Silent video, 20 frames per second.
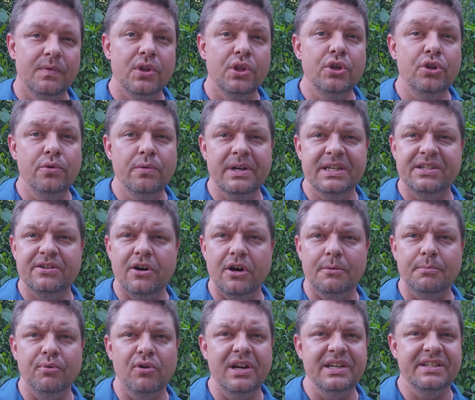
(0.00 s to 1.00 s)

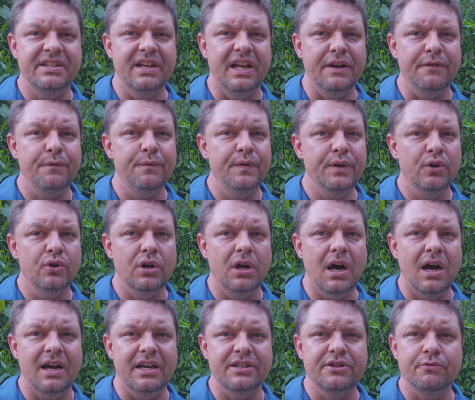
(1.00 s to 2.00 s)
USARK President Phil
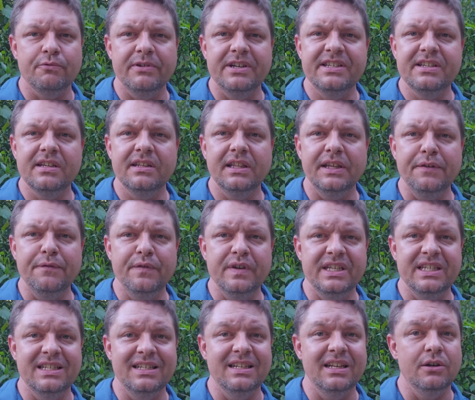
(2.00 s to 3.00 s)
Goss recently
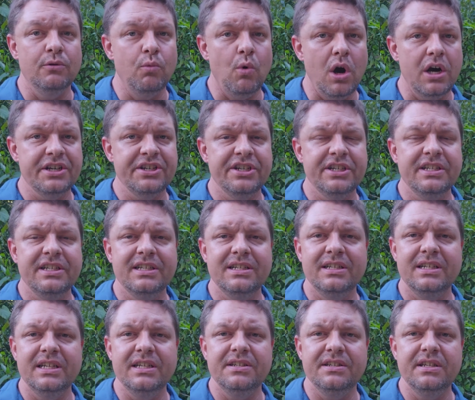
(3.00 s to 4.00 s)
visited Washington,
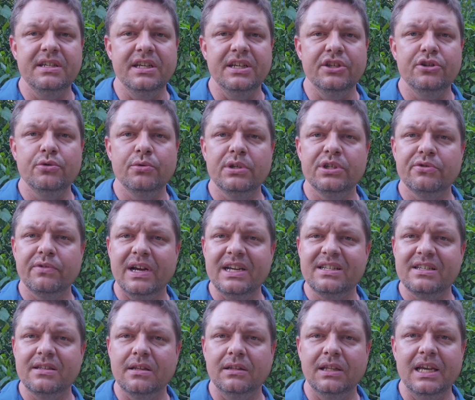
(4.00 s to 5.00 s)
D.C. to
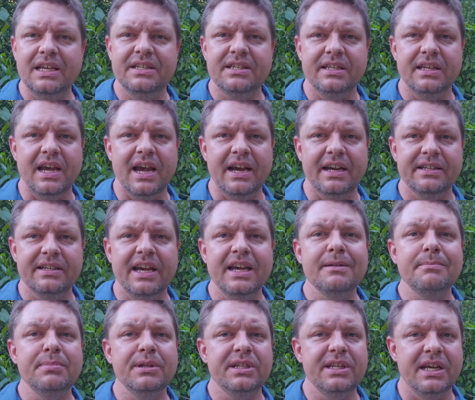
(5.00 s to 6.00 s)
address the Lacey Act
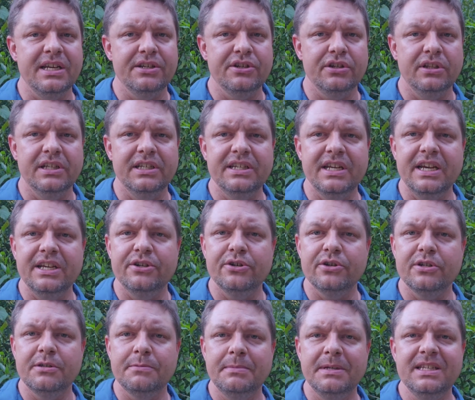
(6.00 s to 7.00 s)
and potential
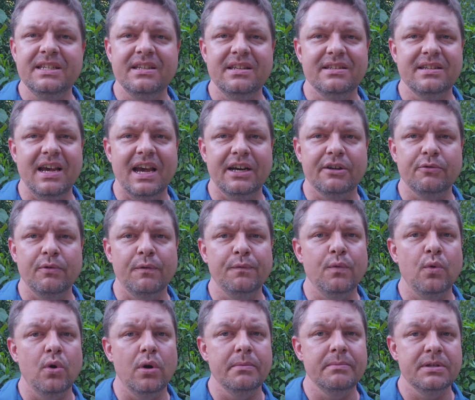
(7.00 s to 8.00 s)
Endangered Species Act
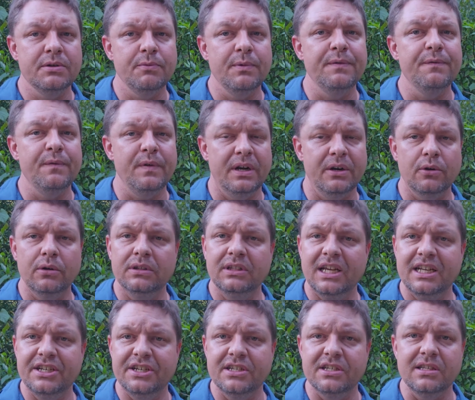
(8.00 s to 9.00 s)
reforms with federal
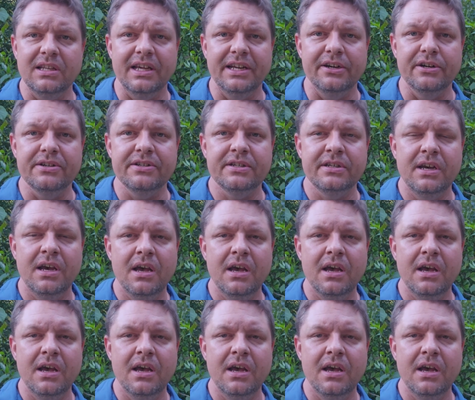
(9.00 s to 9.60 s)
legislators.